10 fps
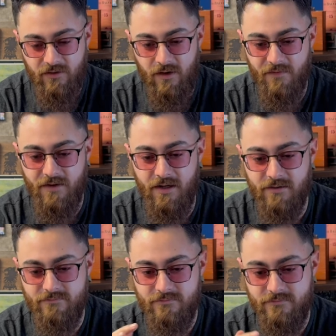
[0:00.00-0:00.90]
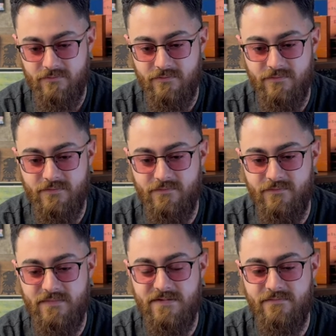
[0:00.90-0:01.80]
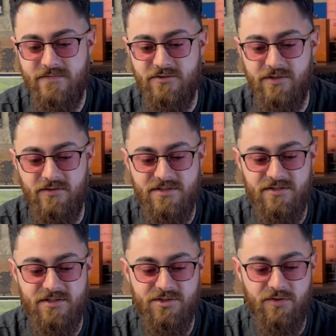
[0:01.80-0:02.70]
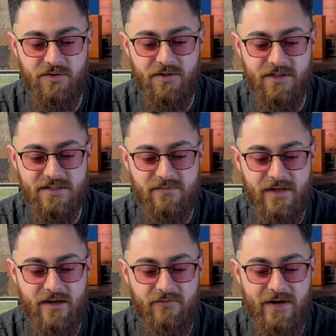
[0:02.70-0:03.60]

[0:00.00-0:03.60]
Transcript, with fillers: on the too close to the shoulder because it might